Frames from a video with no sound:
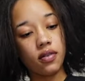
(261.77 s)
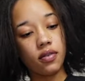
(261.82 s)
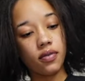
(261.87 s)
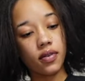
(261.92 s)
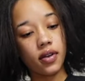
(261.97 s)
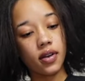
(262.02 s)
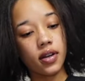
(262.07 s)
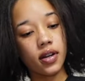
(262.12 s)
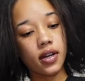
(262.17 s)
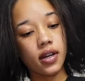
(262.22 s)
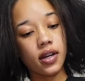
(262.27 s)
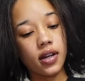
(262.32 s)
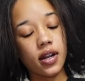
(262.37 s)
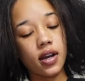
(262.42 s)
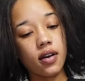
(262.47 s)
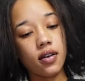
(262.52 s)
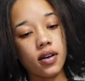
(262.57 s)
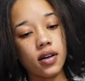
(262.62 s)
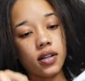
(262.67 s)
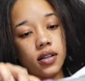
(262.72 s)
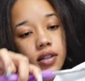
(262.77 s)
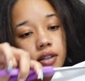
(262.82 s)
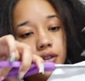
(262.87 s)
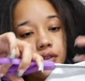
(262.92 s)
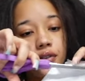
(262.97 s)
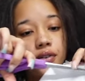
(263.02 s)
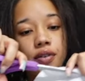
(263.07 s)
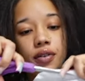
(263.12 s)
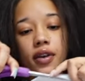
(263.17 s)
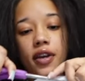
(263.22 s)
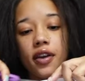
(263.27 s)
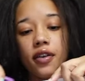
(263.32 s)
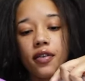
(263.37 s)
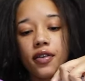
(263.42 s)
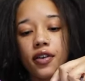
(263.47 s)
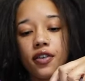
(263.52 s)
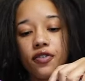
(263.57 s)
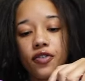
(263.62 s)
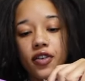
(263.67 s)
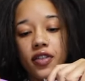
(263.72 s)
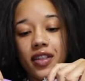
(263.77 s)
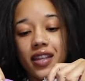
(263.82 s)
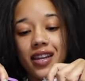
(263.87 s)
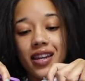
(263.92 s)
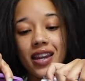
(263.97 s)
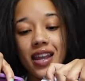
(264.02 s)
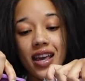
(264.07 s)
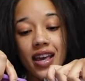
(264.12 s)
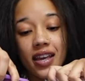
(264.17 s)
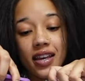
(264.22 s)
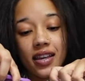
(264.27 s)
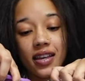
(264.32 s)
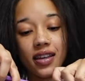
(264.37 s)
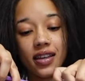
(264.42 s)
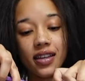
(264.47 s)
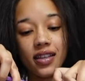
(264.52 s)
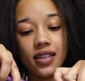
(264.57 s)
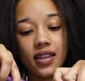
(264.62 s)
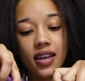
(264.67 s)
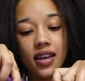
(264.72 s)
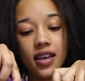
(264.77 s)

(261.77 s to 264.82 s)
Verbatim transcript: We're gonna cut out a little area for the neck and the